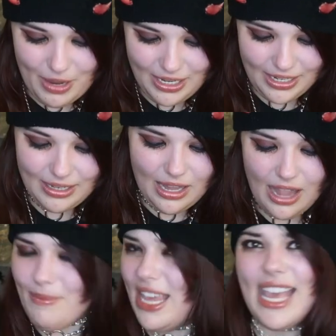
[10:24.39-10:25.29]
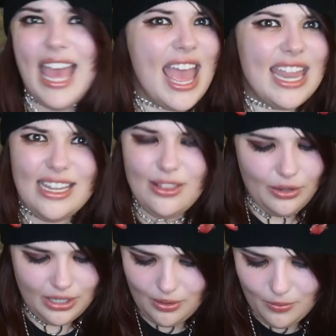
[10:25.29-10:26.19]
and you can like make any
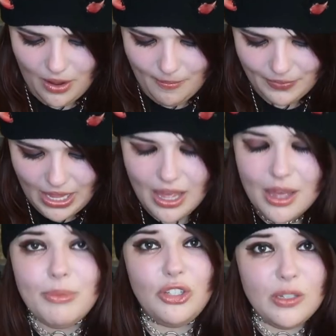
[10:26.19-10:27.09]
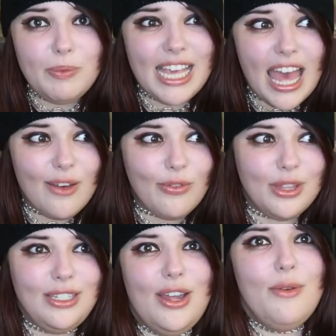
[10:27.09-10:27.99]
look you want. But just be careful
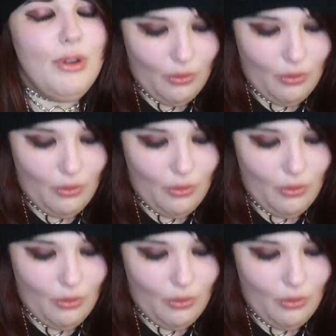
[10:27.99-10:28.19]
they don't